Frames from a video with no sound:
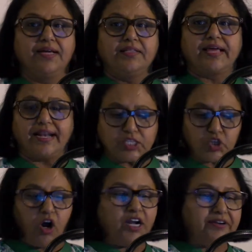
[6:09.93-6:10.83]
That is
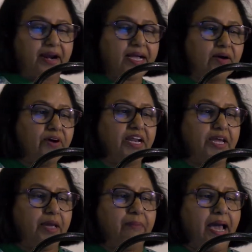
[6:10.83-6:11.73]
called recovery.
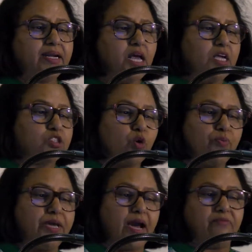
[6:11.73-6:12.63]
Amen. So
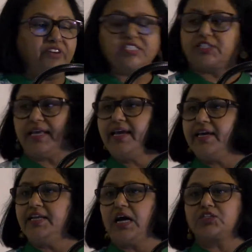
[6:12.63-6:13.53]
we are we see
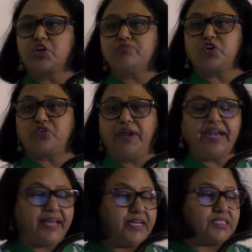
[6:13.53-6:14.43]
in our scripture
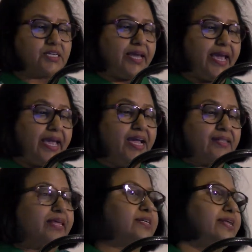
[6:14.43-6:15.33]
reading today
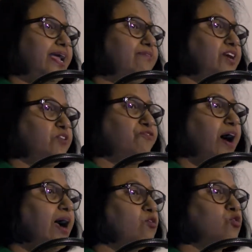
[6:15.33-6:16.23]
that David
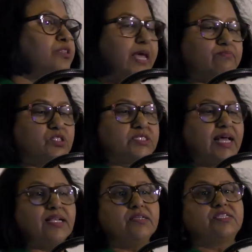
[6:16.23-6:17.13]
found
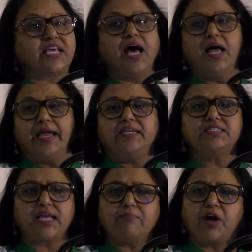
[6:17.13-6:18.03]
themselves in
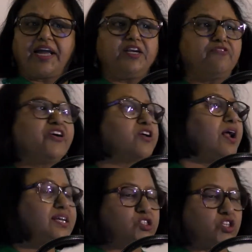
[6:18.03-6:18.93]
some kind of a
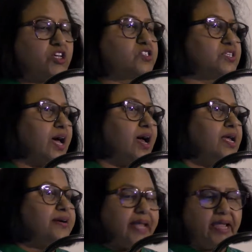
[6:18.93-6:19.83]
crisis.
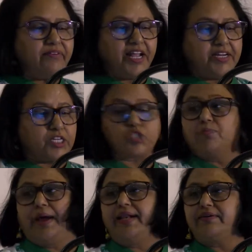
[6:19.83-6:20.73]
David and his
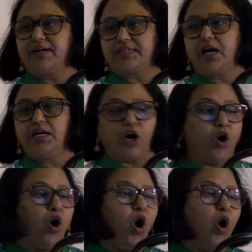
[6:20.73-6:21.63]
men returned
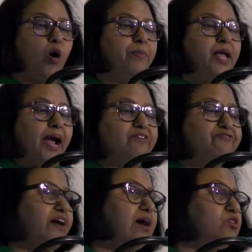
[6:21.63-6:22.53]
home and
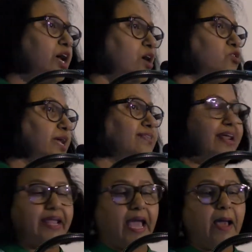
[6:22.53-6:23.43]
found out that their
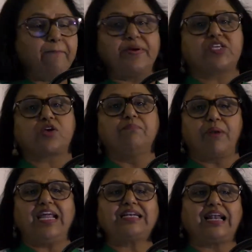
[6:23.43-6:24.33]
camp is
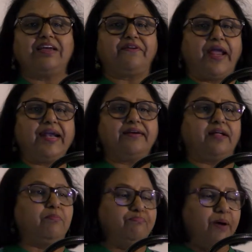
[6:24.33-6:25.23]
completely raided
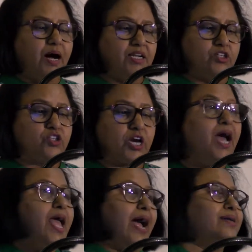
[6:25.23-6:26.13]
and burnt,
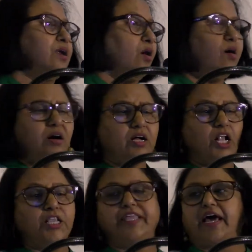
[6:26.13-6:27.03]
and
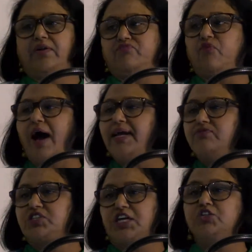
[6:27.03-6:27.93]
all their
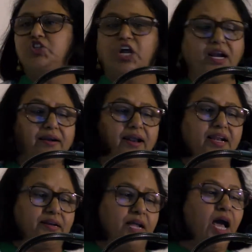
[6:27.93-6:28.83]
wives and
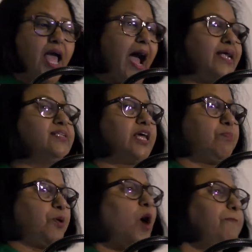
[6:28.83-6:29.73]
children and their
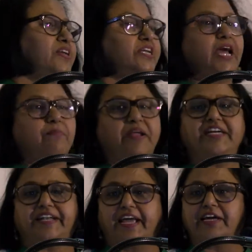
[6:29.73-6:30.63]
property had been
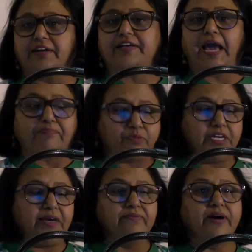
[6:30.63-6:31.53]
taken
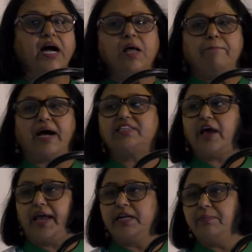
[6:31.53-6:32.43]
captive by
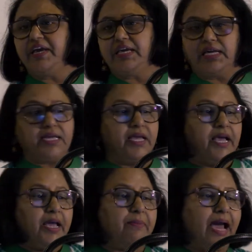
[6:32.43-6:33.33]
the enemy.
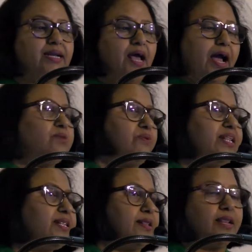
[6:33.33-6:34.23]
Amen. And
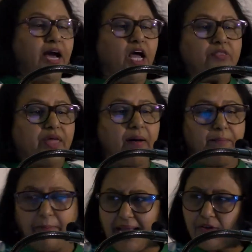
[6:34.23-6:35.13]
when uh, the
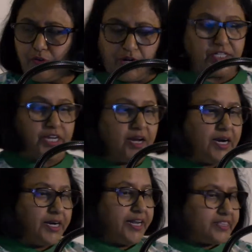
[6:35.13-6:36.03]
men
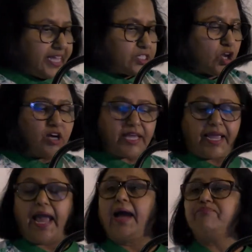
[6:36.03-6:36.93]
returned, they saw the
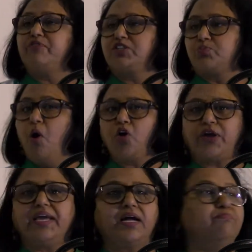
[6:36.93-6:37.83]
camp was
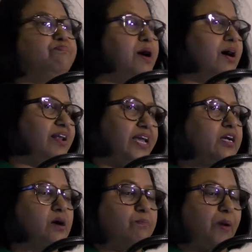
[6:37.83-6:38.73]
smoking and burning
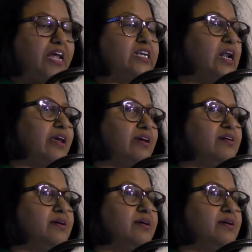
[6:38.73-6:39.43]
completely.